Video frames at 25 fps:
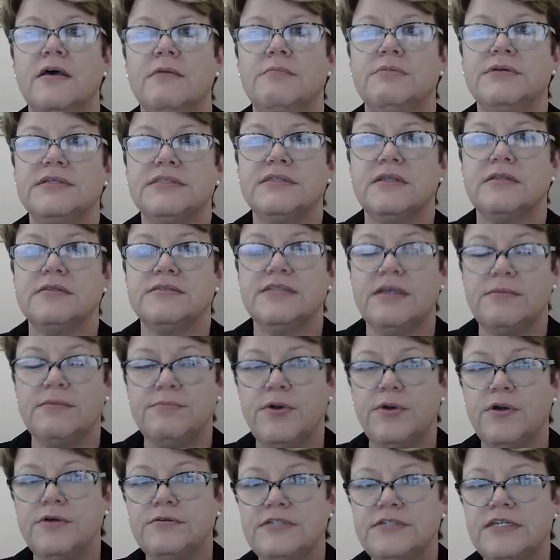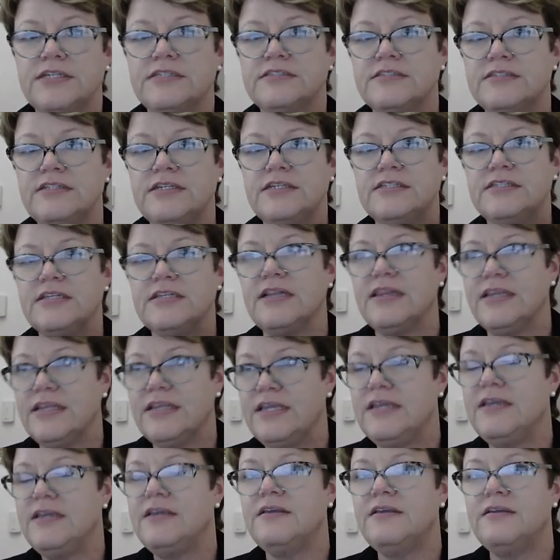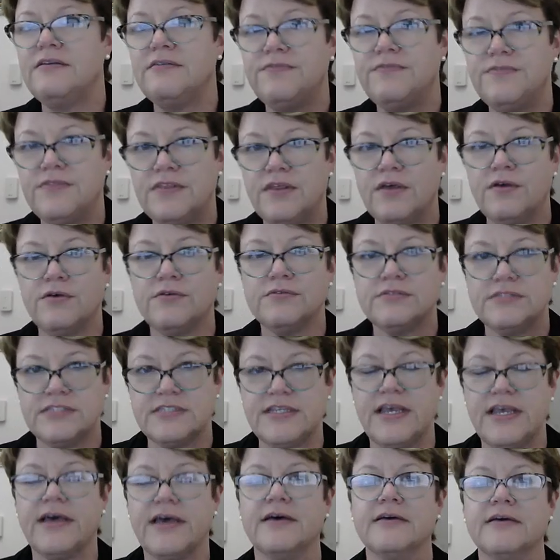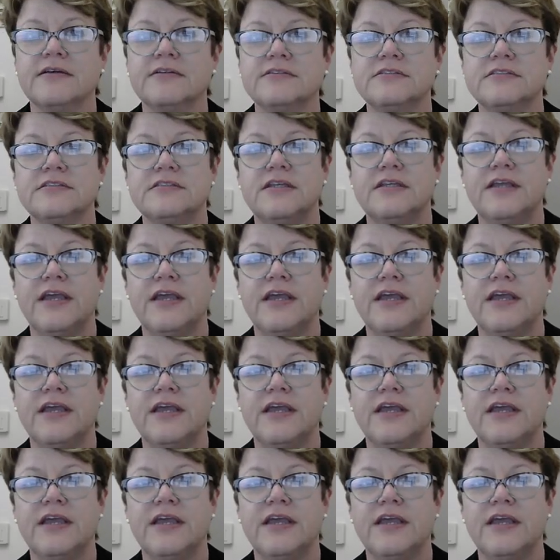But some proteins need to leave those cells